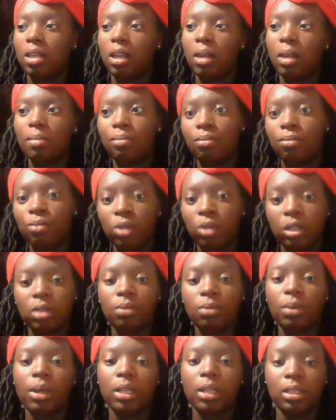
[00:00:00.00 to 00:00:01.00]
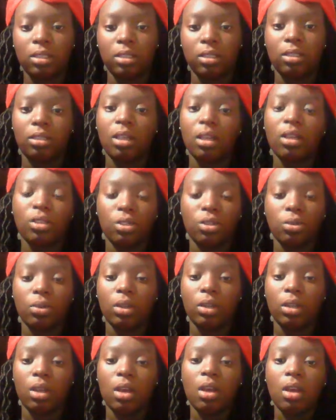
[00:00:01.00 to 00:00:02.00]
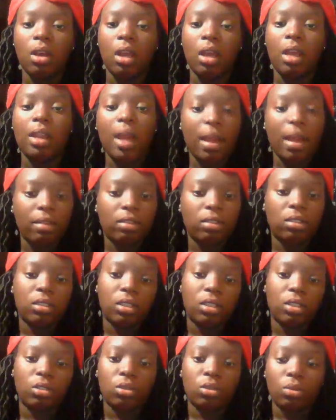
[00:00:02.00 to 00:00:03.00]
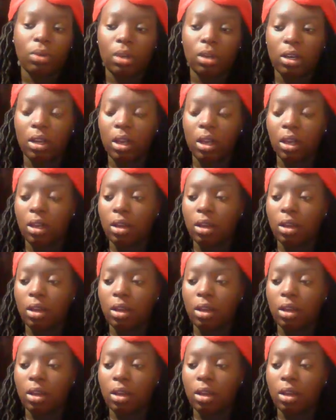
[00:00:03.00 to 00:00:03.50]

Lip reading: and I'm really ready to stick to it, and I have to stick to it, and